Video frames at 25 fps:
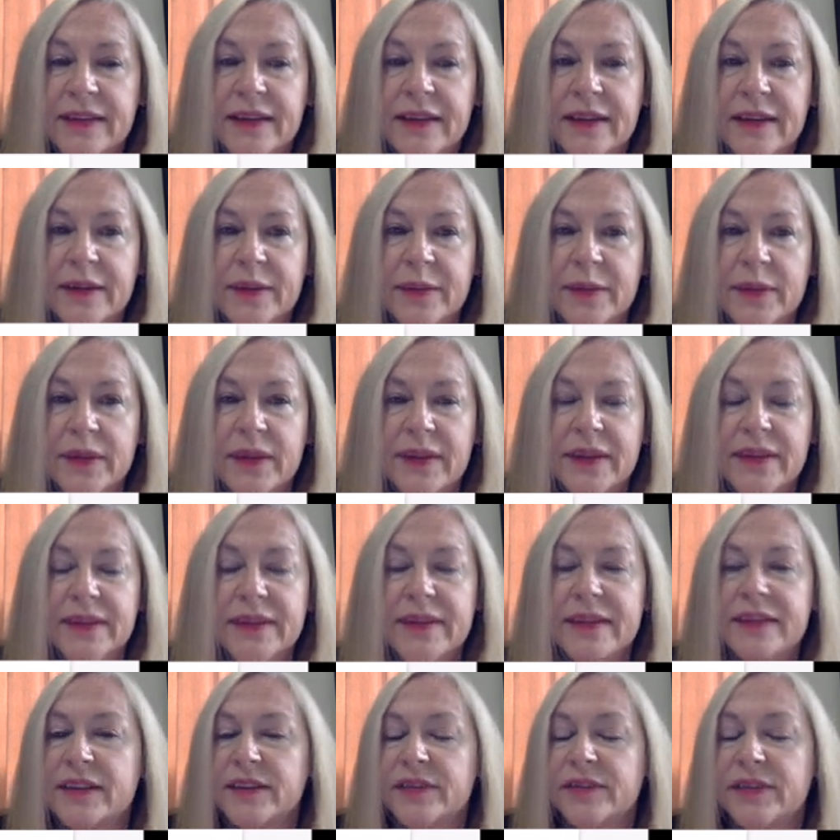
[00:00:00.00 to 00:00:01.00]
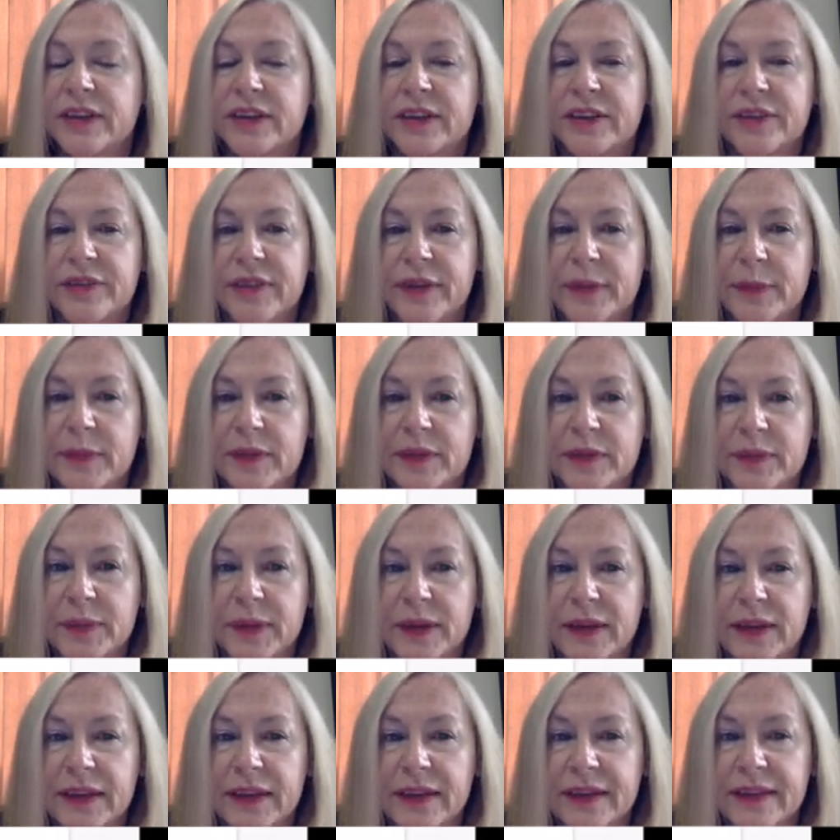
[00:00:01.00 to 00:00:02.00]
And this is a very famous
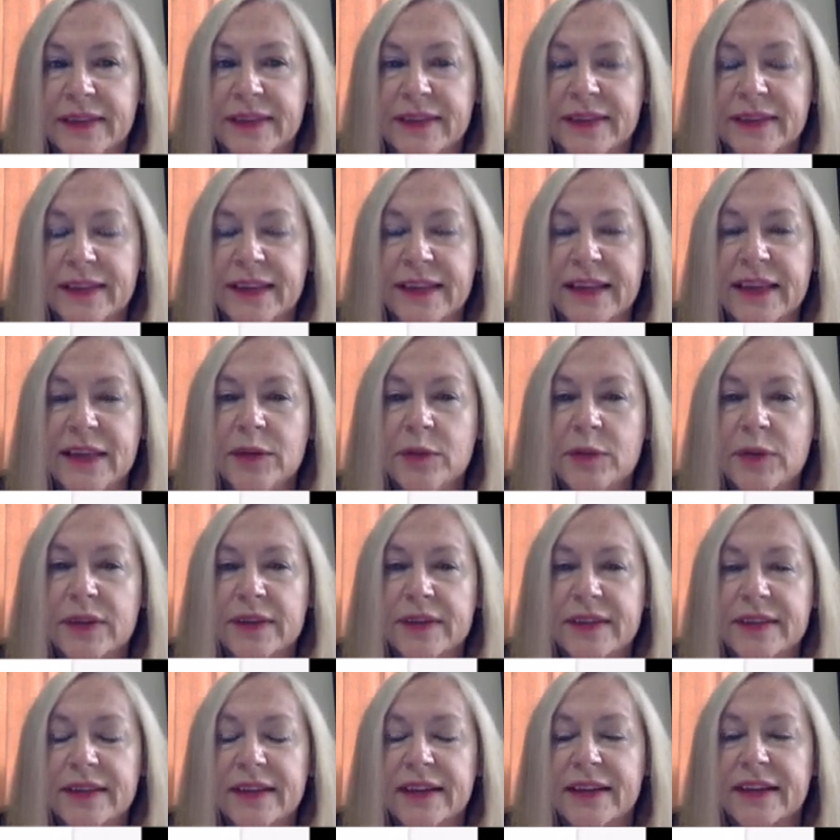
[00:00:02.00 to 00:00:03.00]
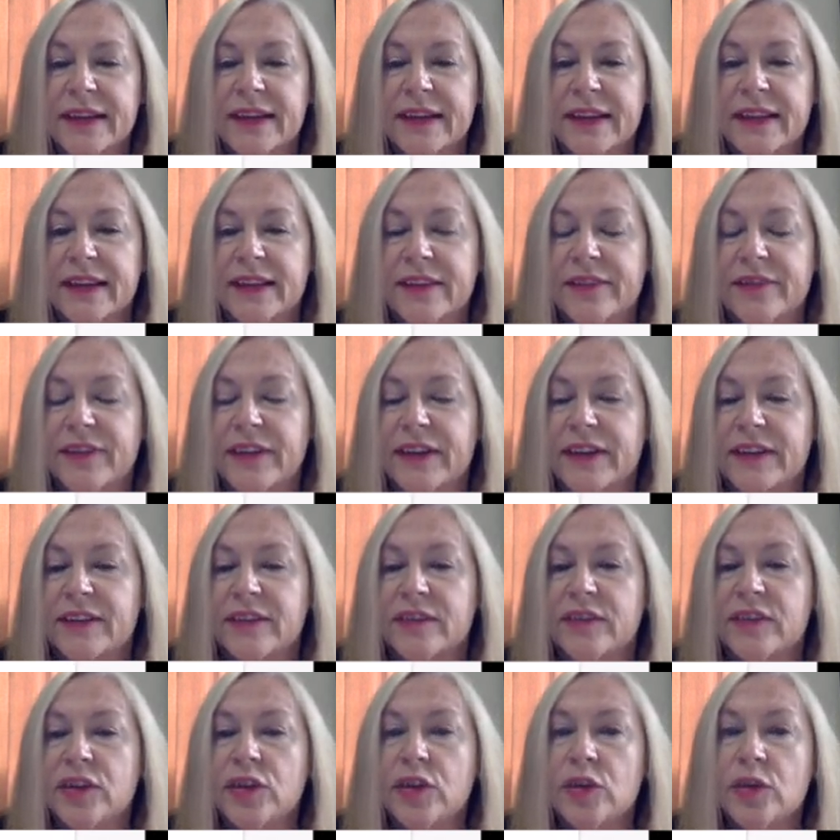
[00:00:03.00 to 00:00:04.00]
model. Lee was studying the effect
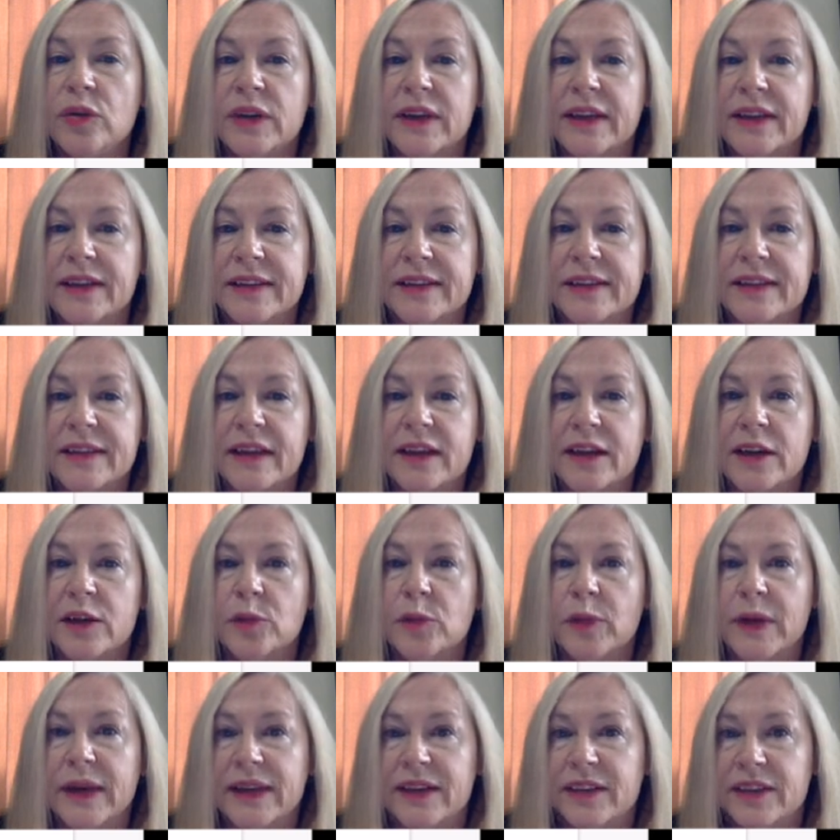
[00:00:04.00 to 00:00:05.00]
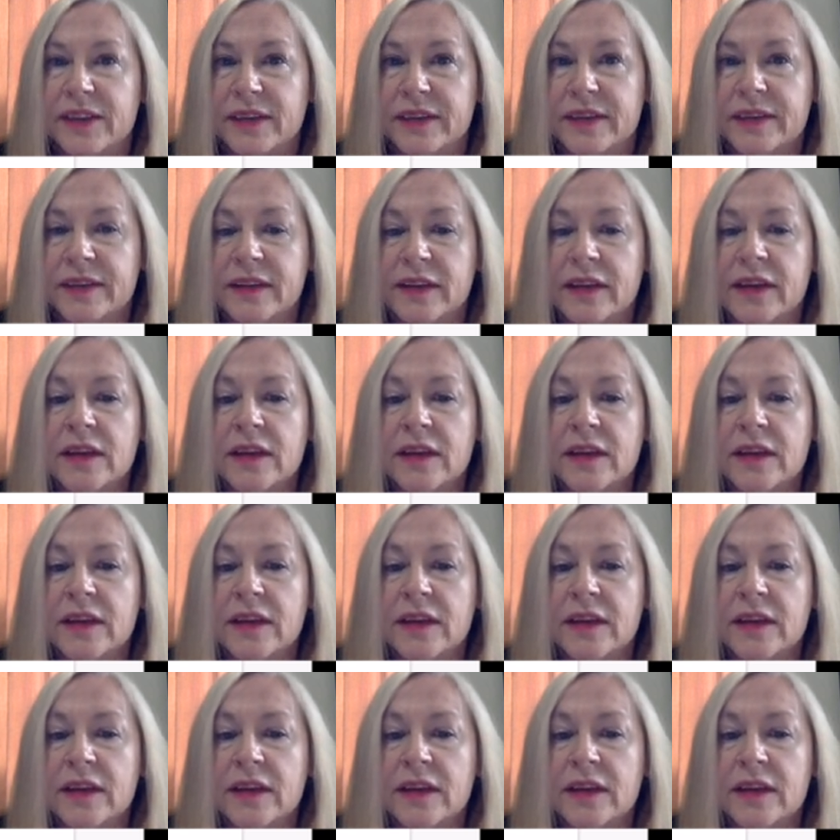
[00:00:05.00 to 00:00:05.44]
of unions on wages.